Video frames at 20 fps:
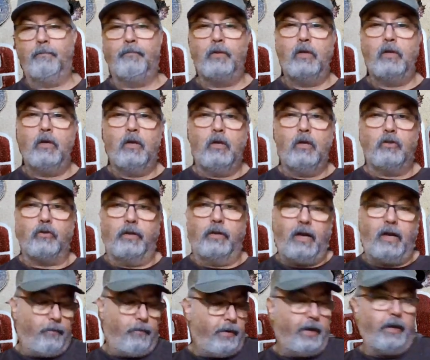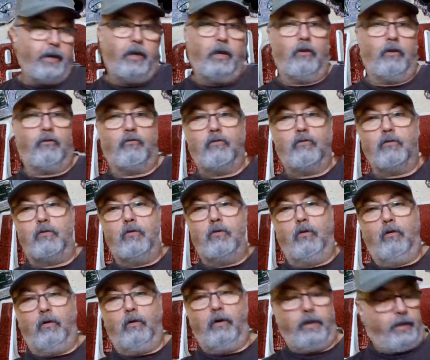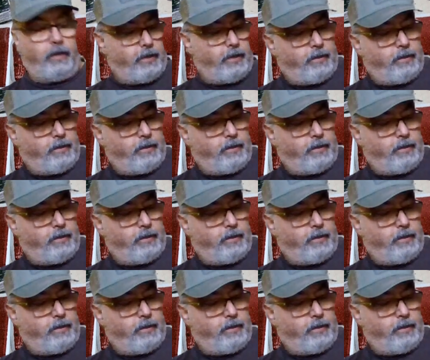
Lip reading: So that way it is securely